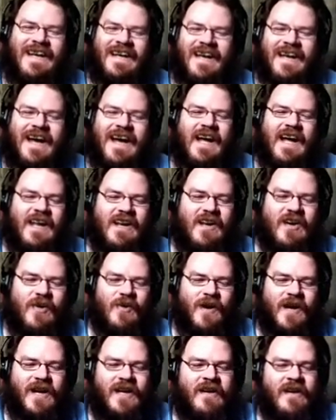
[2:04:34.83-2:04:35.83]
I know,
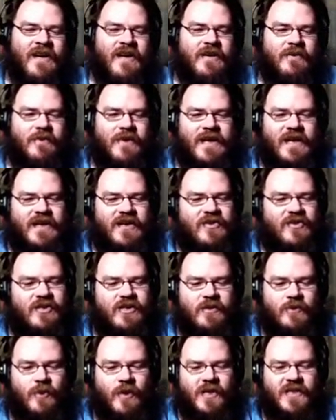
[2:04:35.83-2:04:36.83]
right? Man, you
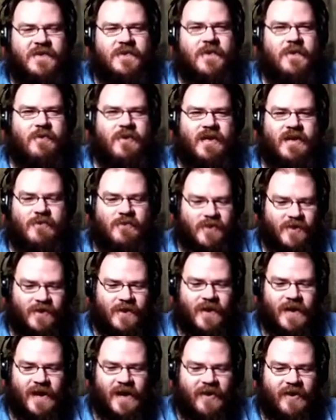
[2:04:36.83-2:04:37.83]
should watch me play
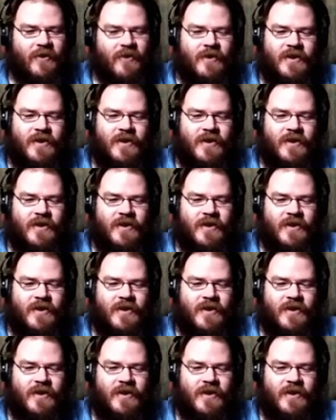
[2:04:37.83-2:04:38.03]
Mario.